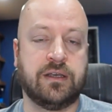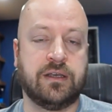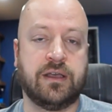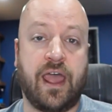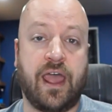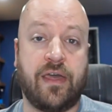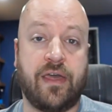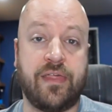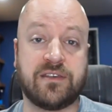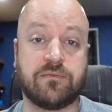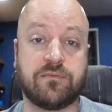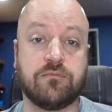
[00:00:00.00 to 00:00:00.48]

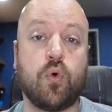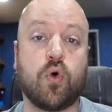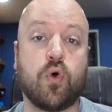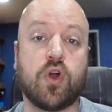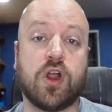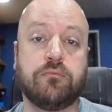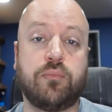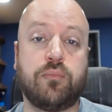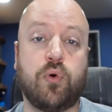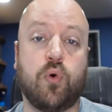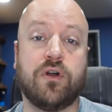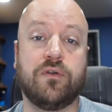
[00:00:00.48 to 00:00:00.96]
that's more
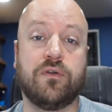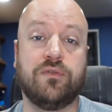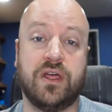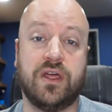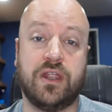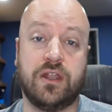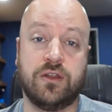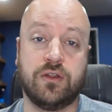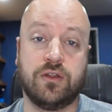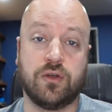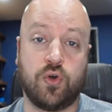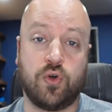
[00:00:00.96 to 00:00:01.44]
important
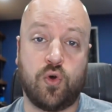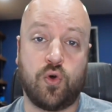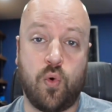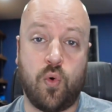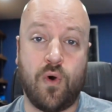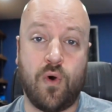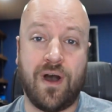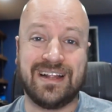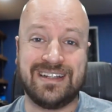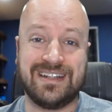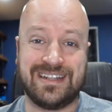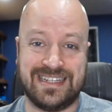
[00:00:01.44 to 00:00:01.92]
than
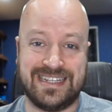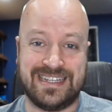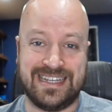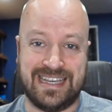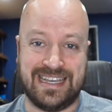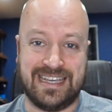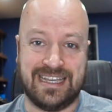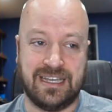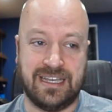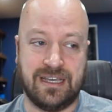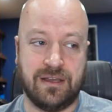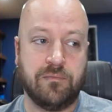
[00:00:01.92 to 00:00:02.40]

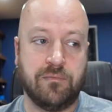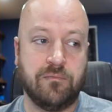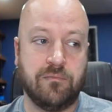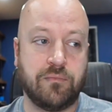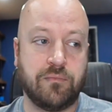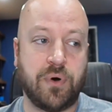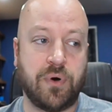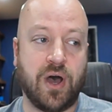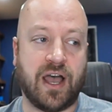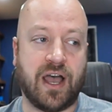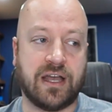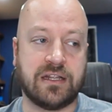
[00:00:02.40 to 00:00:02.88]
quantity,
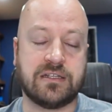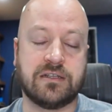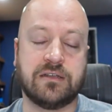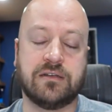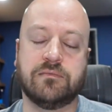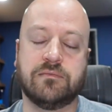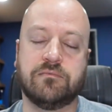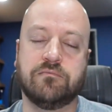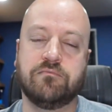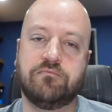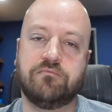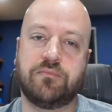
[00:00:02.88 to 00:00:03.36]
but
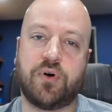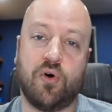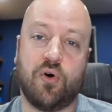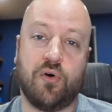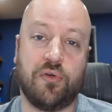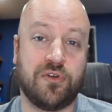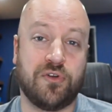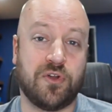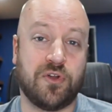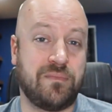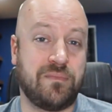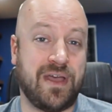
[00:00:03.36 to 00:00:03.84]

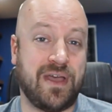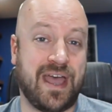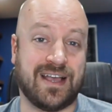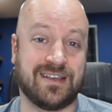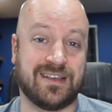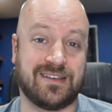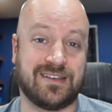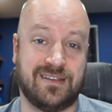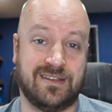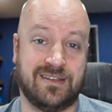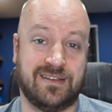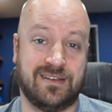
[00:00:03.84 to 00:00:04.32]
both are
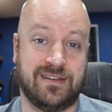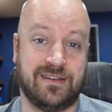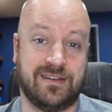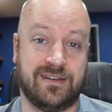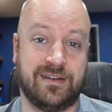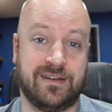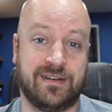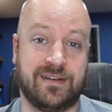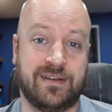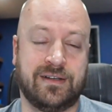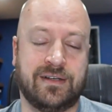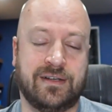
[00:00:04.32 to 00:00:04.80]
best.
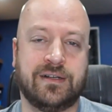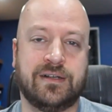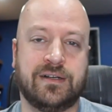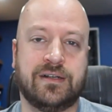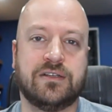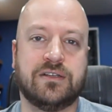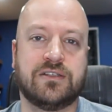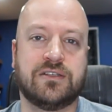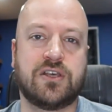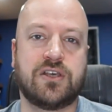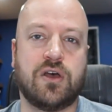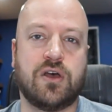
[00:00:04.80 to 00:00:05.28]

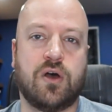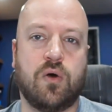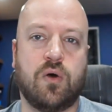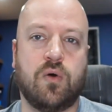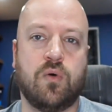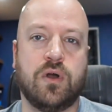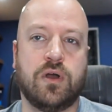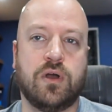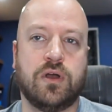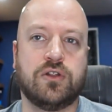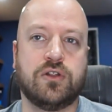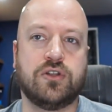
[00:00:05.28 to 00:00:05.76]
So
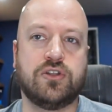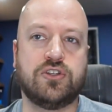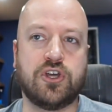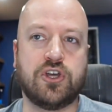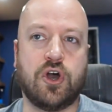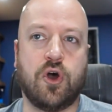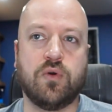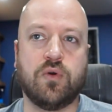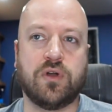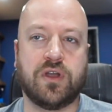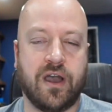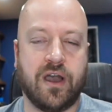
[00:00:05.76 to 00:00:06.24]

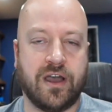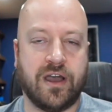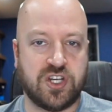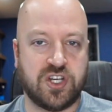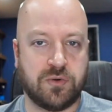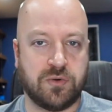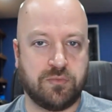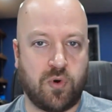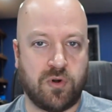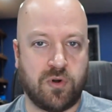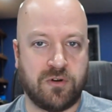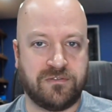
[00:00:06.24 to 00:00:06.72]
don't cut your
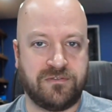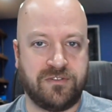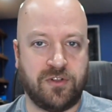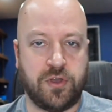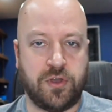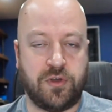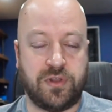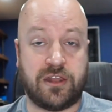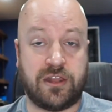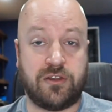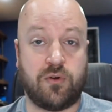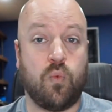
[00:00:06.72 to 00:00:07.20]
portfolio
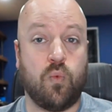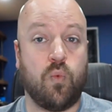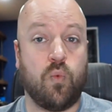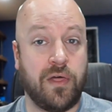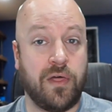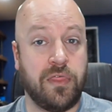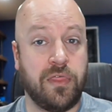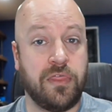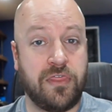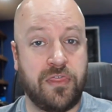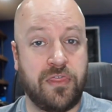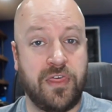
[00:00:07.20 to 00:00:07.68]
down to
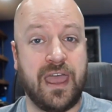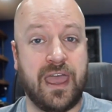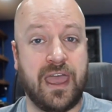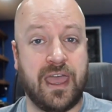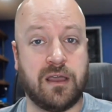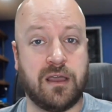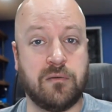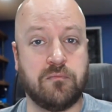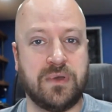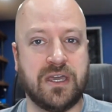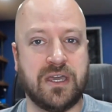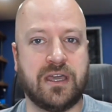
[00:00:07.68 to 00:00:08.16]
one
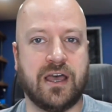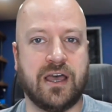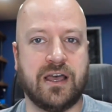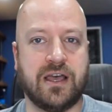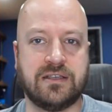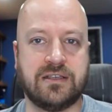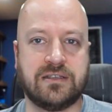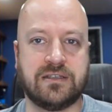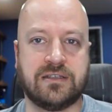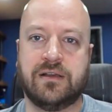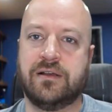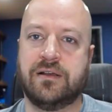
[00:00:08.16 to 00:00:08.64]
thing
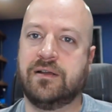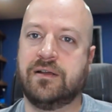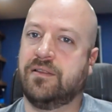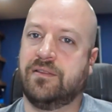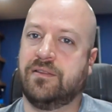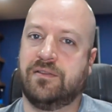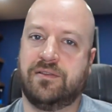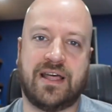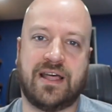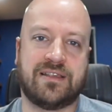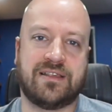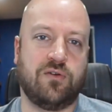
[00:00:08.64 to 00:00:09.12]
because
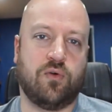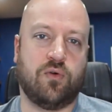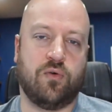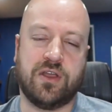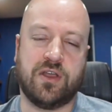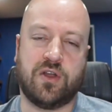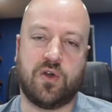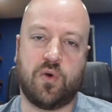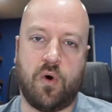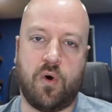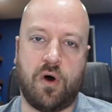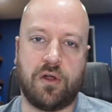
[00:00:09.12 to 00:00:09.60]
that's the only
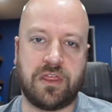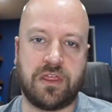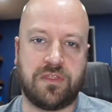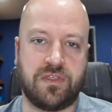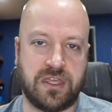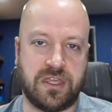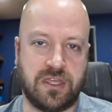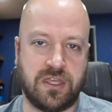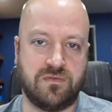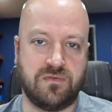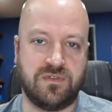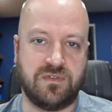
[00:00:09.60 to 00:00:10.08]
quality
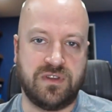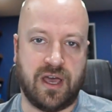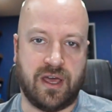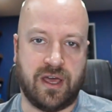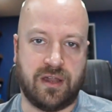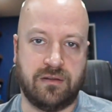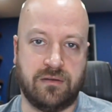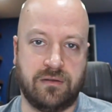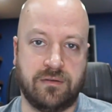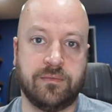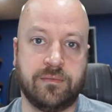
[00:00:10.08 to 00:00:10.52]
thing you've done.